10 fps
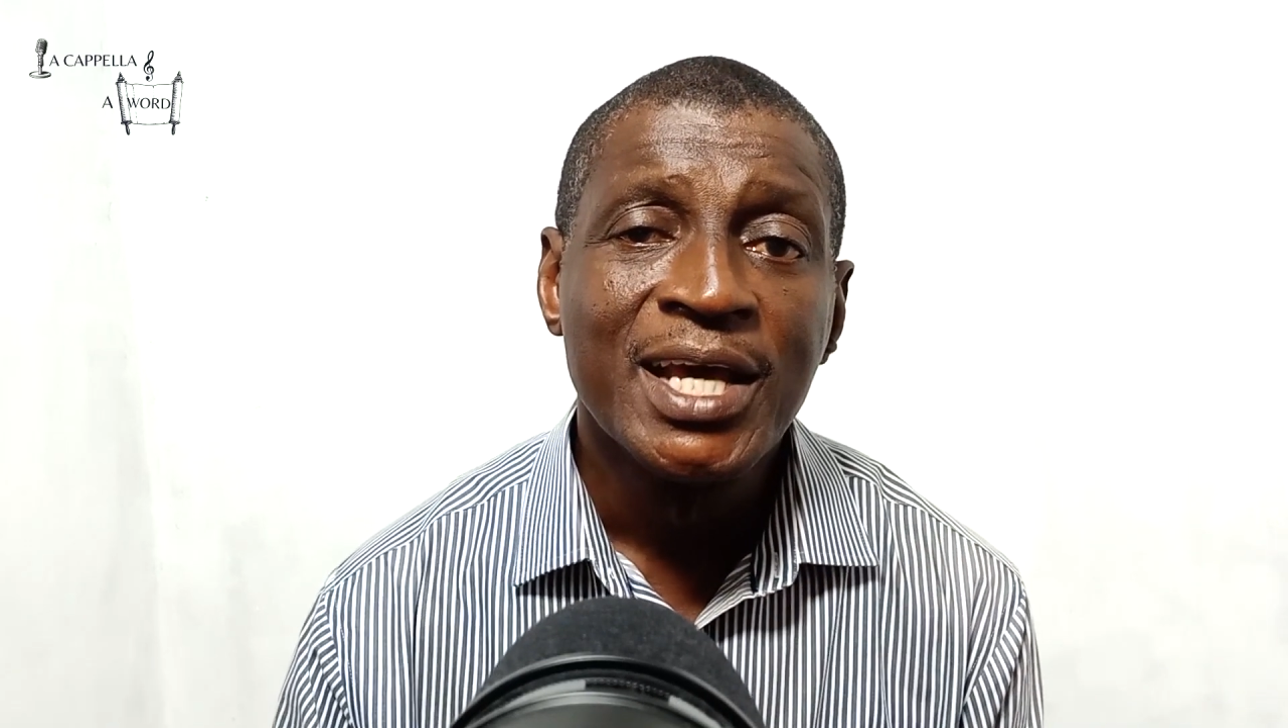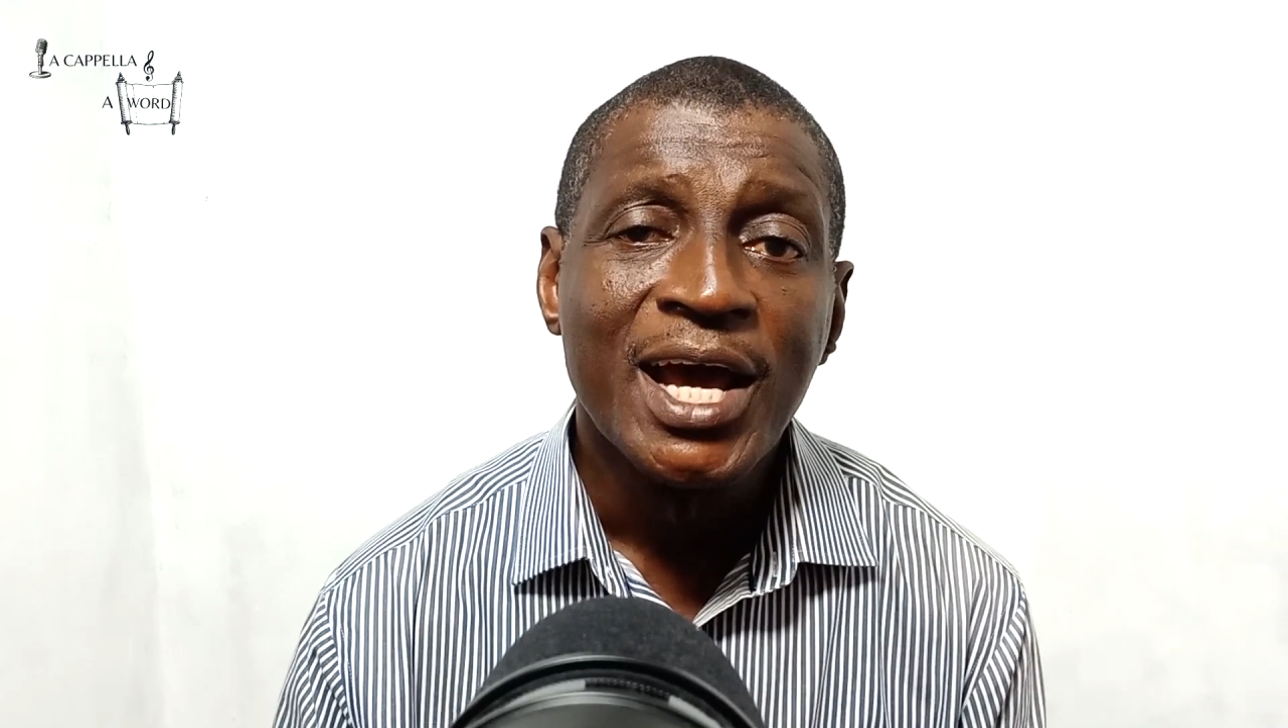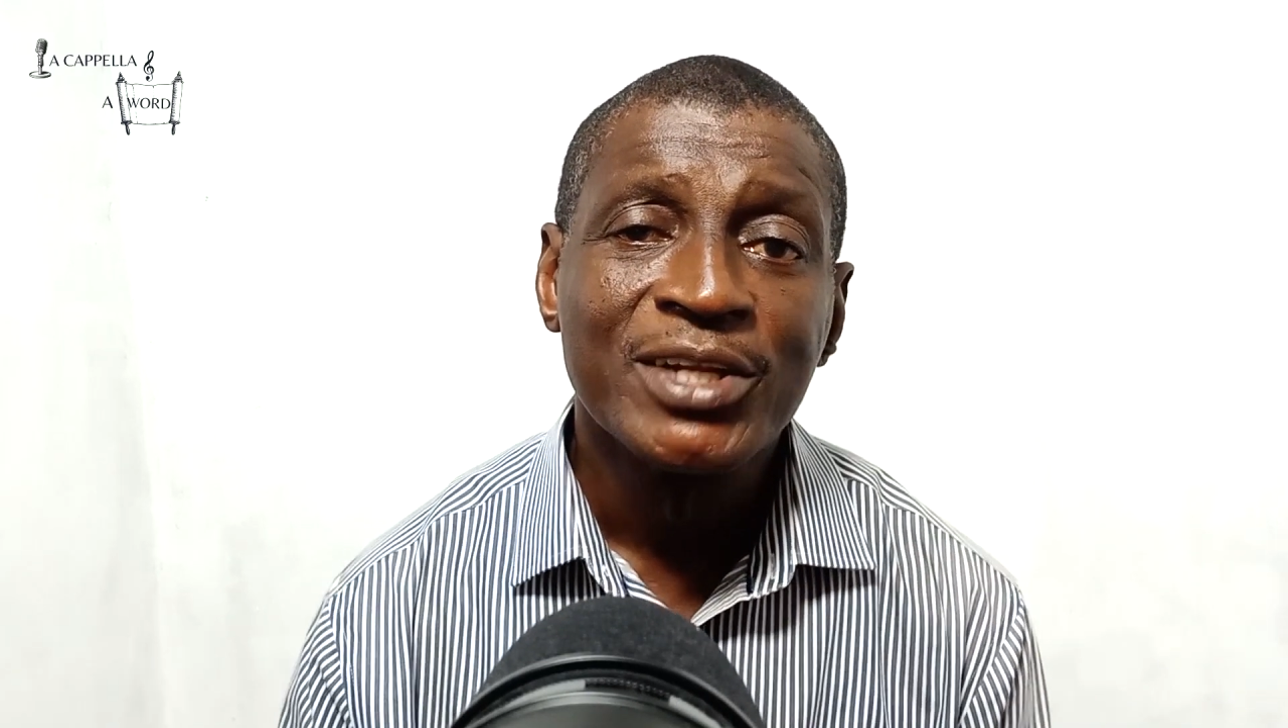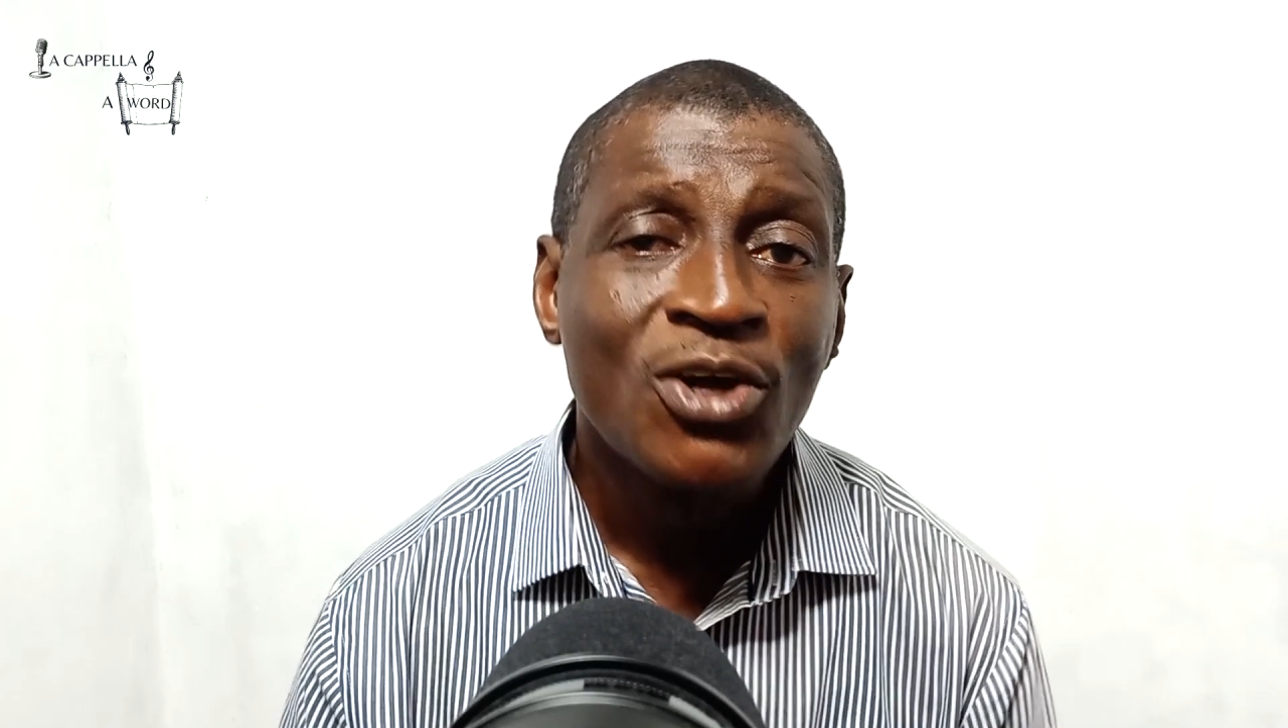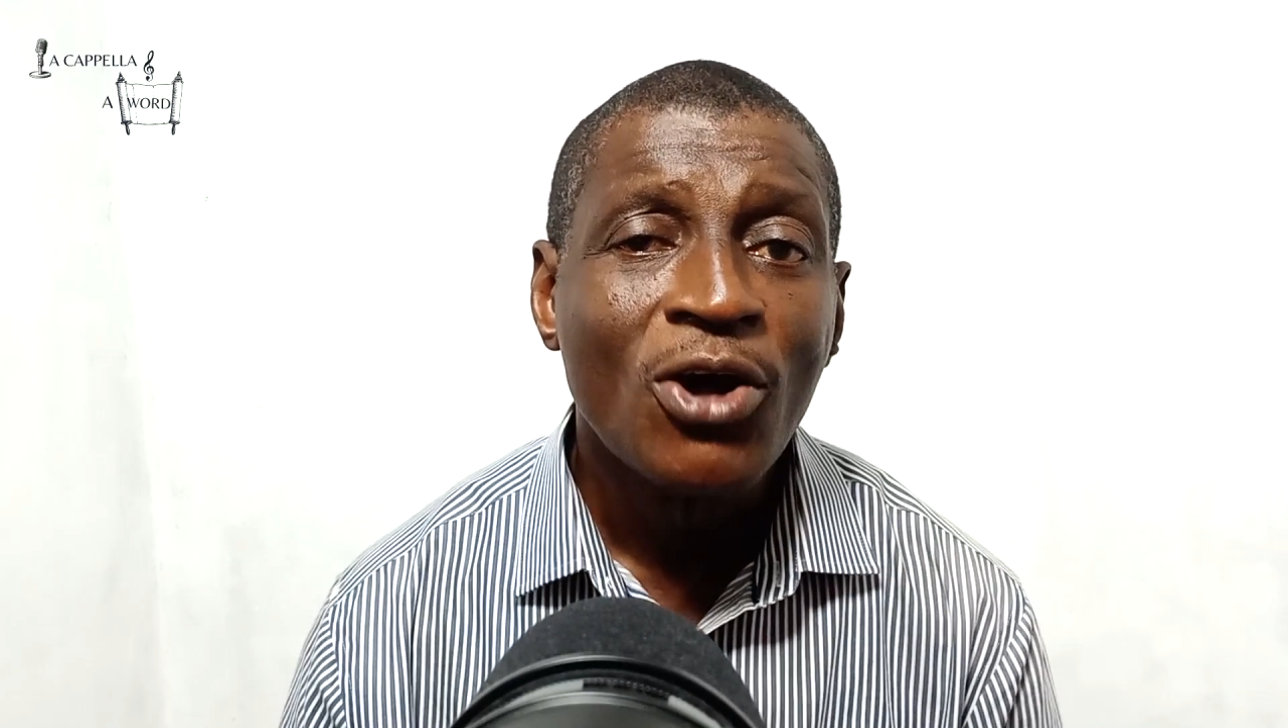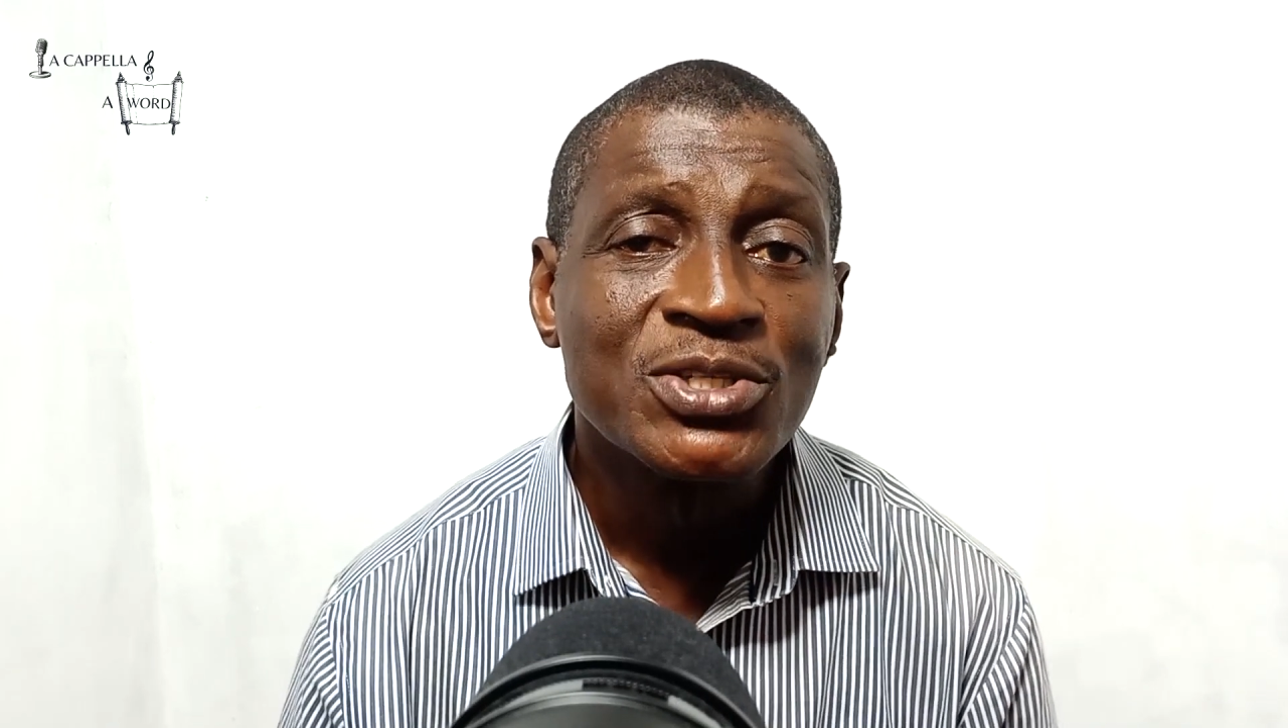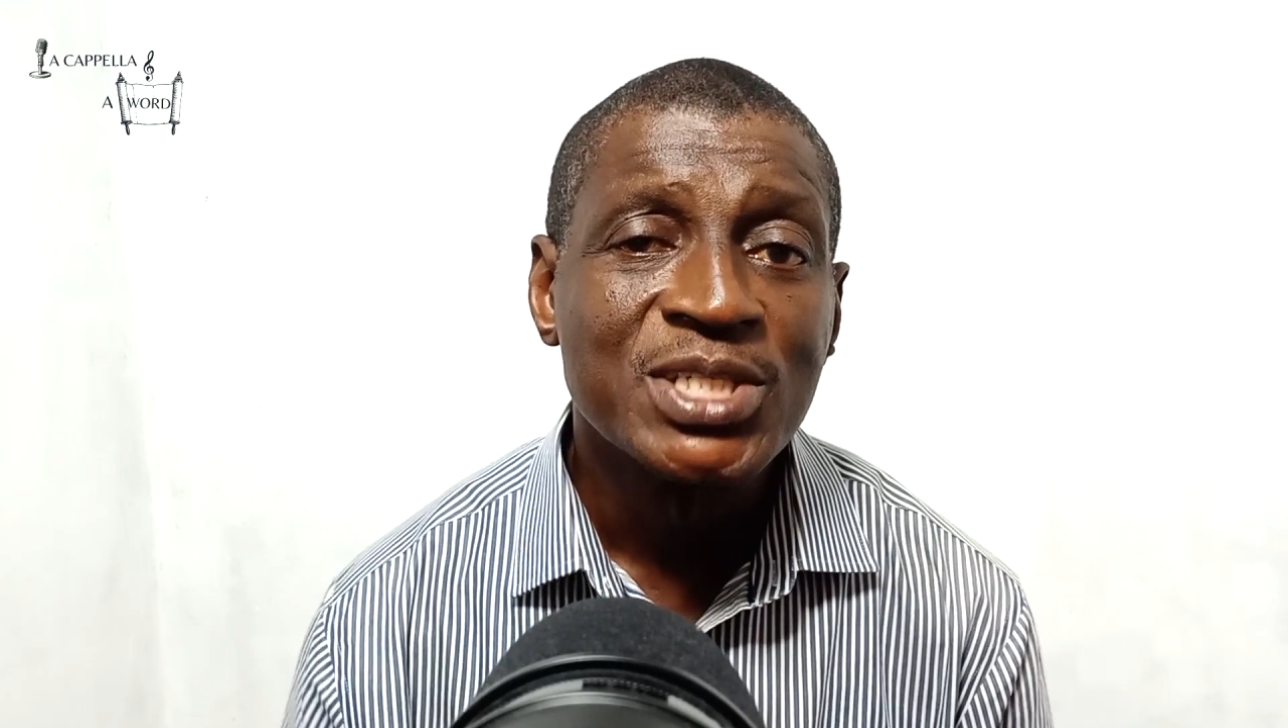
And God